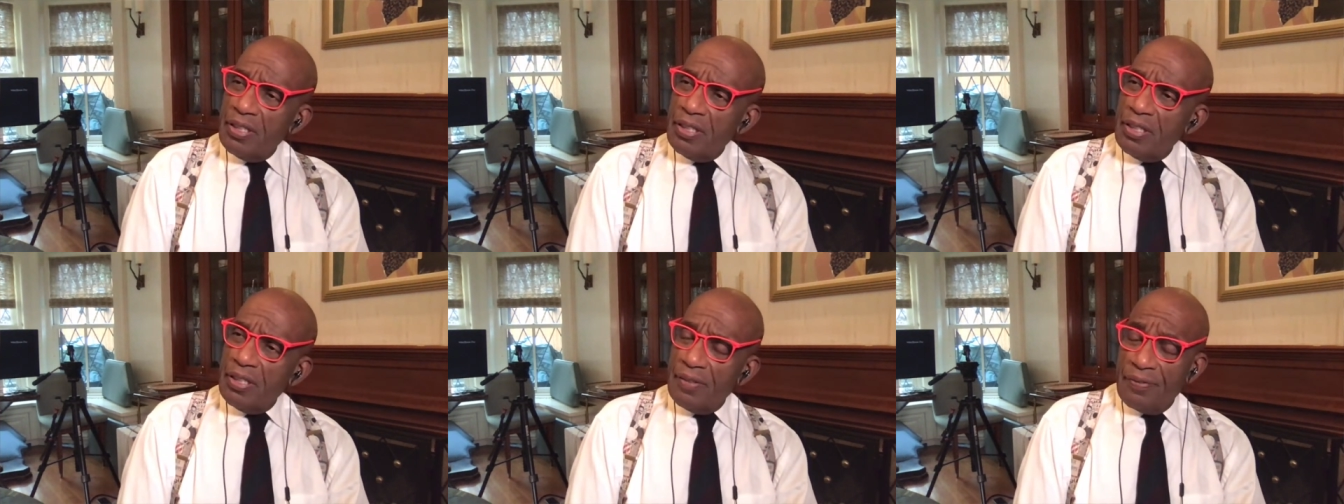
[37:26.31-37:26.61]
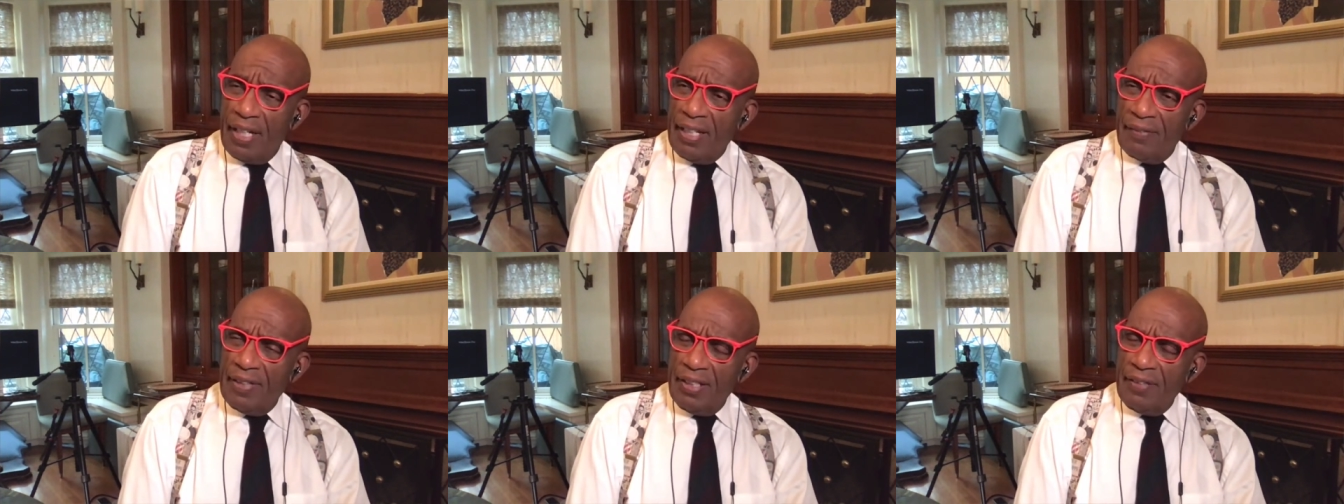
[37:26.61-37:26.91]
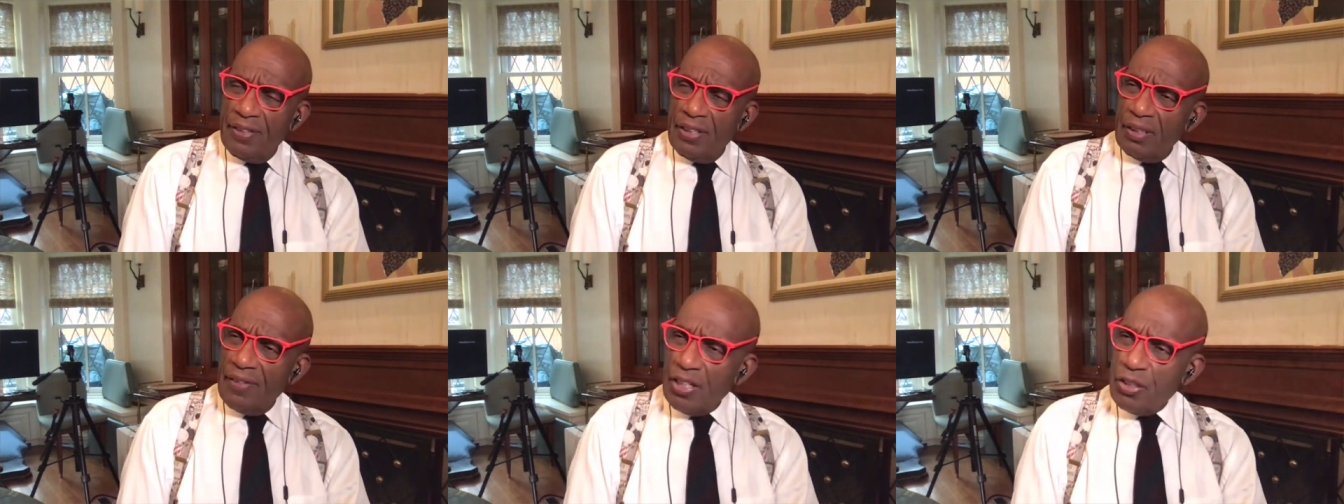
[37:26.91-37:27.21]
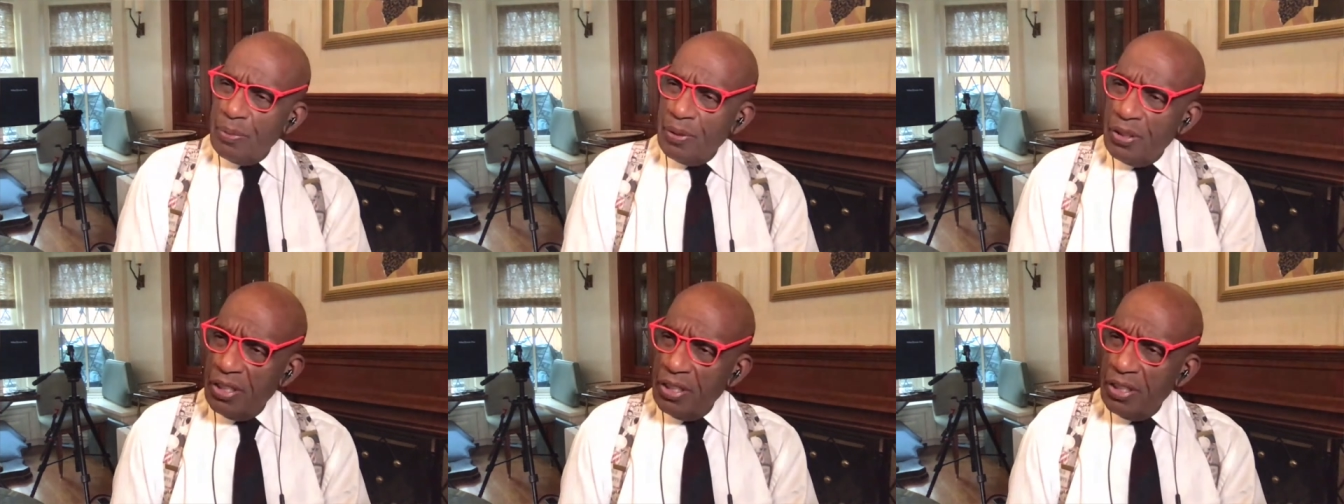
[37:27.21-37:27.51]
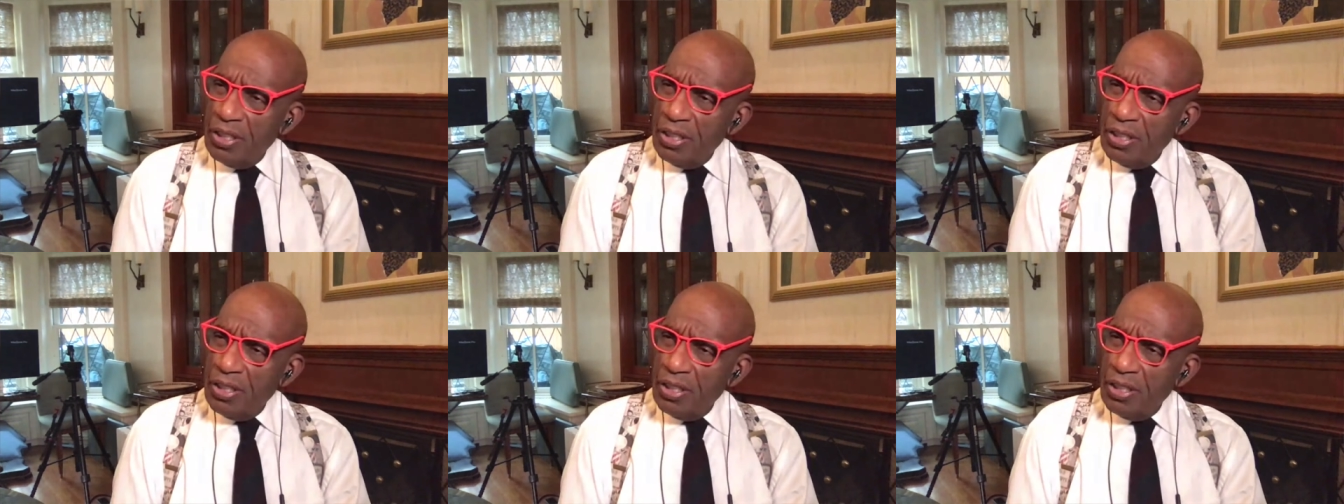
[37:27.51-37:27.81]
if I have any field of
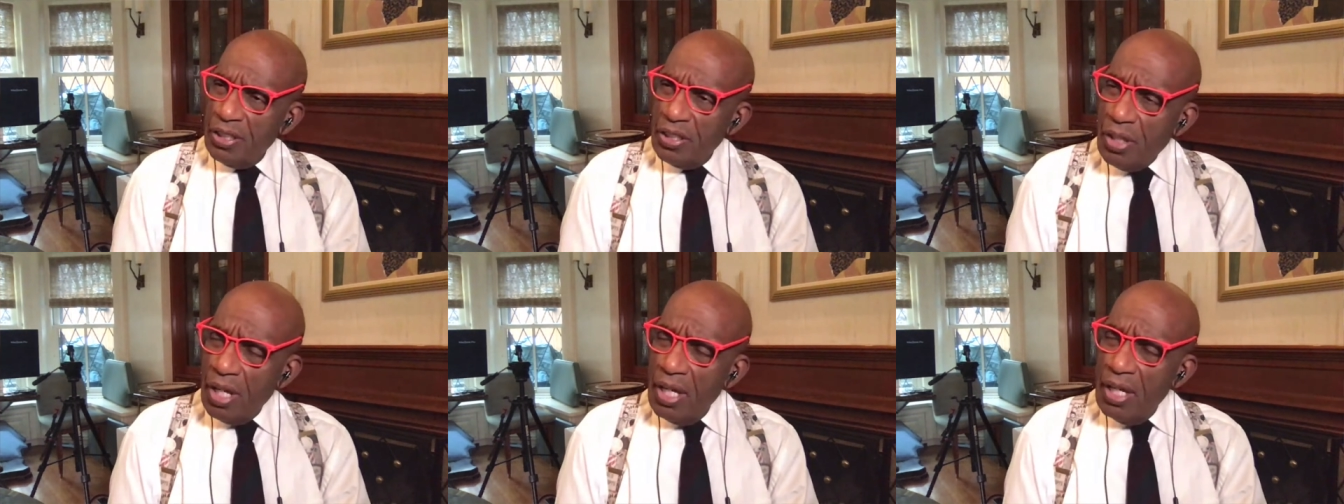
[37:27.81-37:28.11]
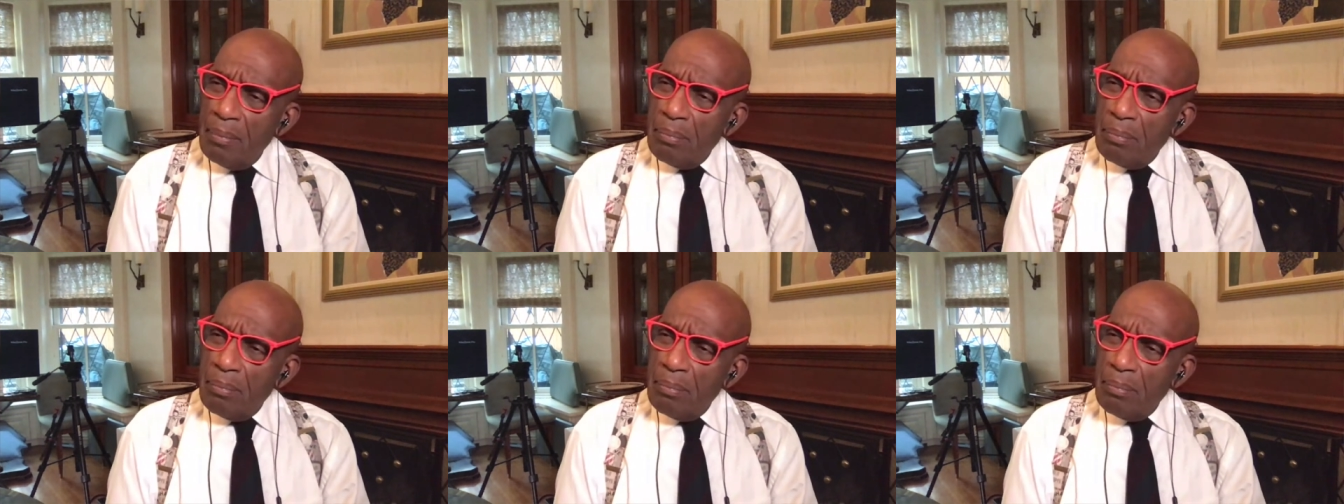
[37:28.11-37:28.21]
expertise.